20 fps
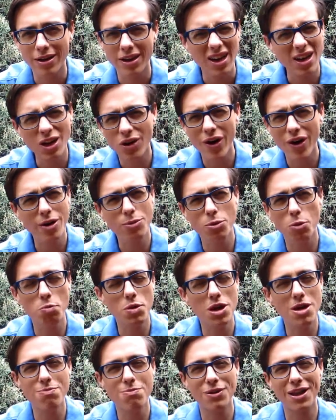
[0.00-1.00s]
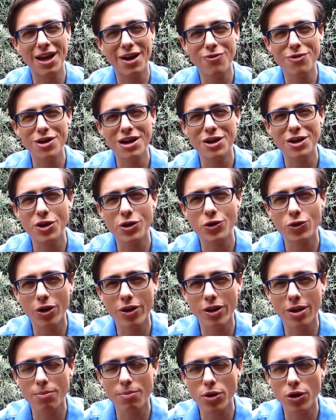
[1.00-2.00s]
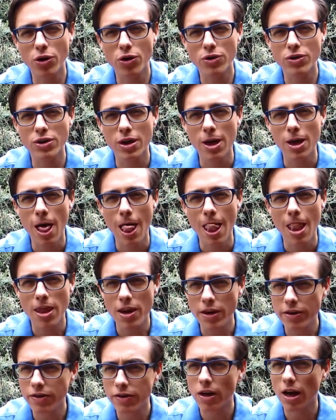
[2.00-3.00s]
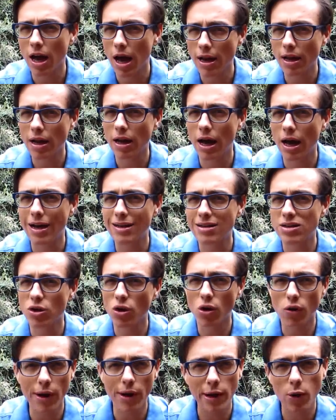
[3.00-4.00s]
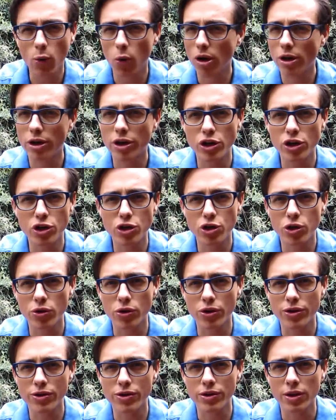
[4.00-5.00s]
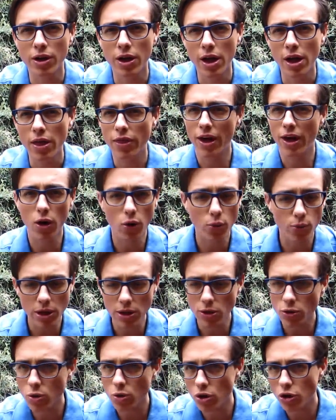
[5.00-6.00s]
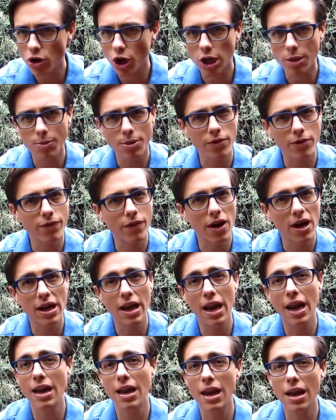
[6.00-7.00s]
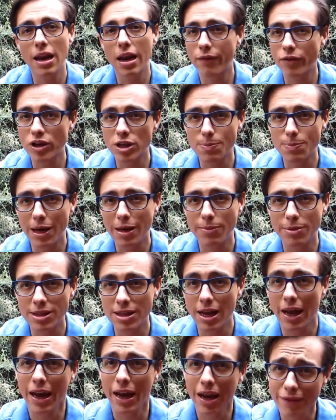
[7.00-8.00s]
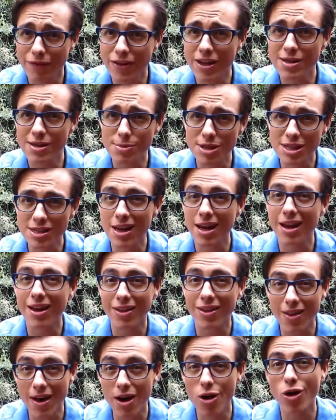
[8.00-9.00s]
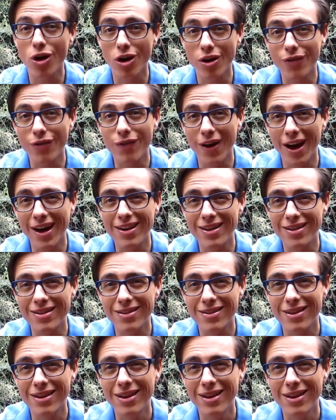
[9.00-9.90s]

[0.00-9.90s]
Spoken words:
Incredible people. I really enjoy them because these are the kind of guys that are great at quality assurance. They'll read through a document and find any and every spelling mistake. If there's a mistake, they're going to find it.